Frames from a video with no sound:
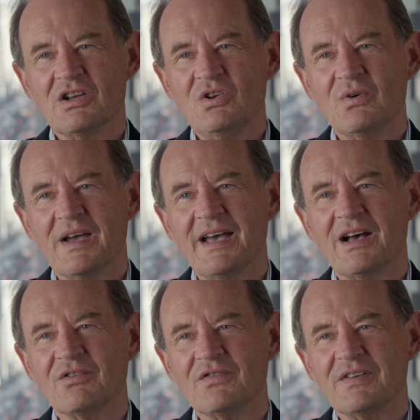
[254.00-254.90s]
You
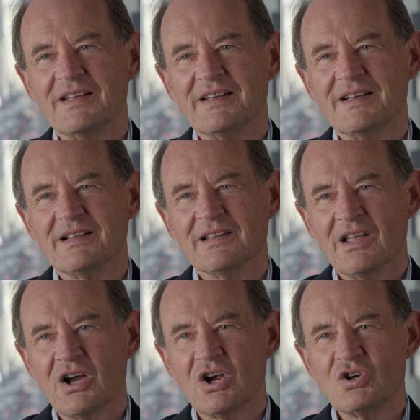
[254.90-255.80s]
have
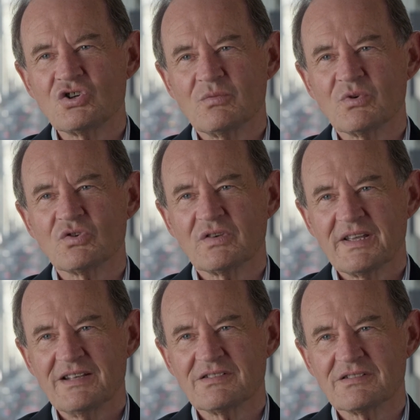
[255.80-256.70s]
large commercial
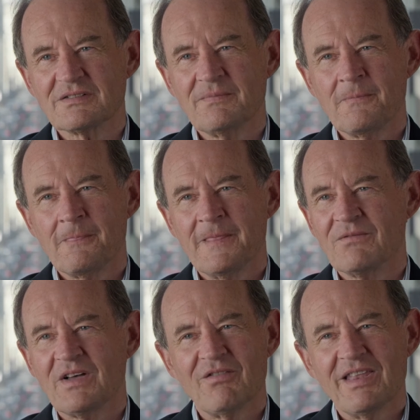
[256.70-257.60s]
cases that
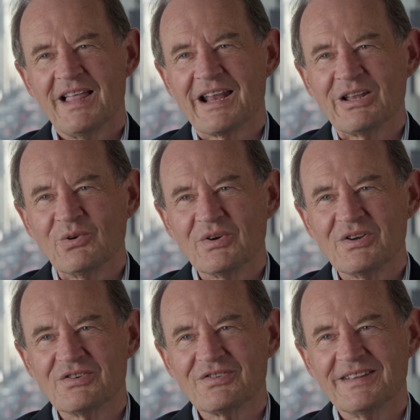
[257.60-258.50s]
involve a lot of
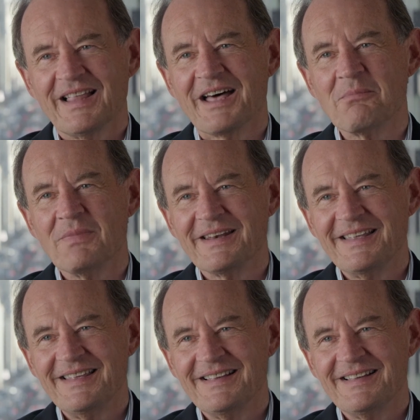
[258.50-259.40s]
lawyers, a lot of money,